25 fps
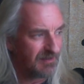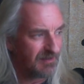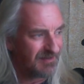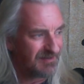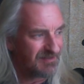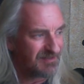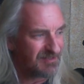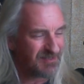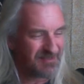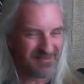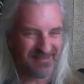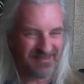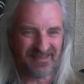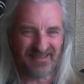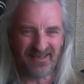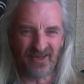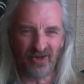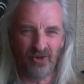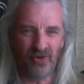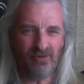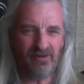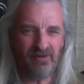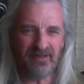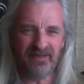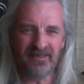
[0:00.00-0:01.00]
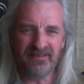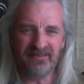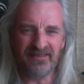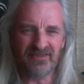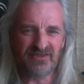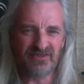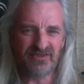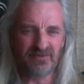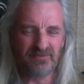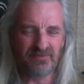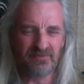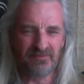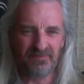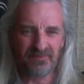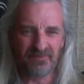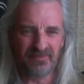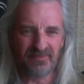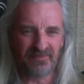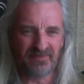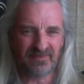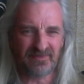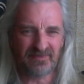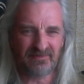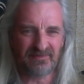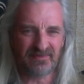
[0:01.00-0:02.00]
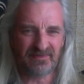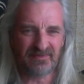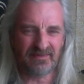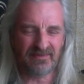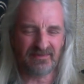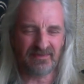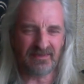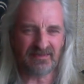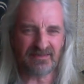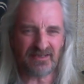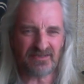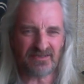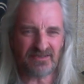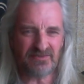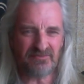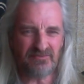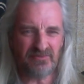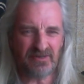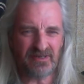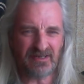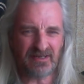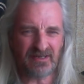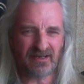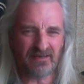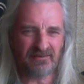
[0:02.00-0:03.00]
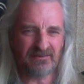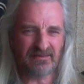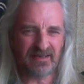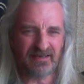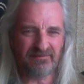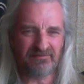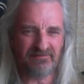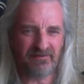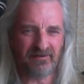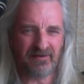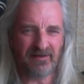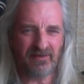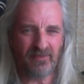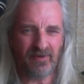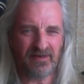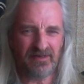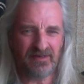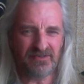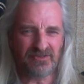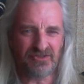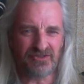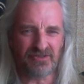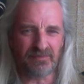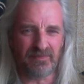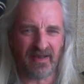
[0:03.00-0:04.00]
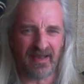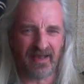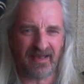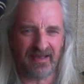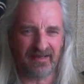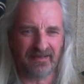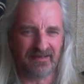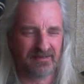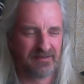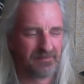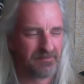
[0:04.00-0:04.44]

See, hooliganism, it doesn't really go down very well in Japan.